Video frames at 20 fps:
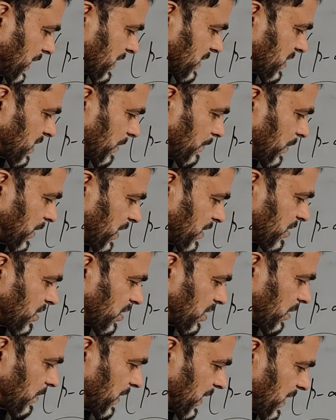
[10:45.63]
some
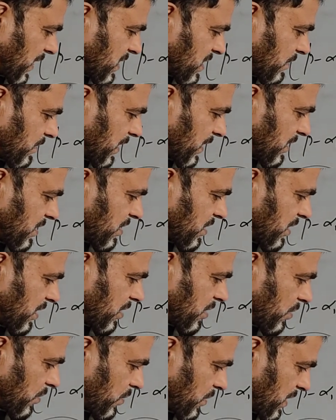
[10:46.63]
function of xy
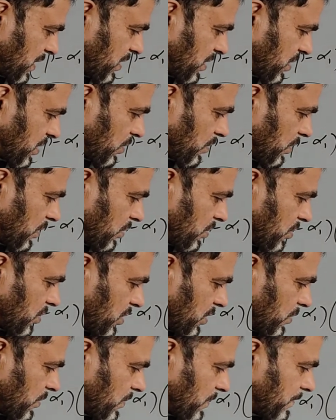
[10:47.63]
c2 is equal to
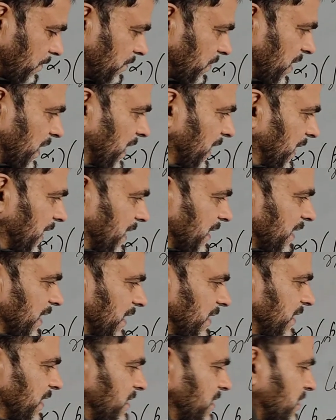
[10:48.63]
0.
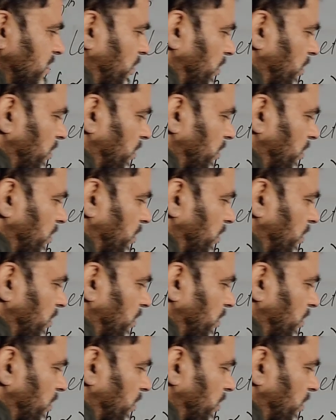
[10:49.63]
Then this is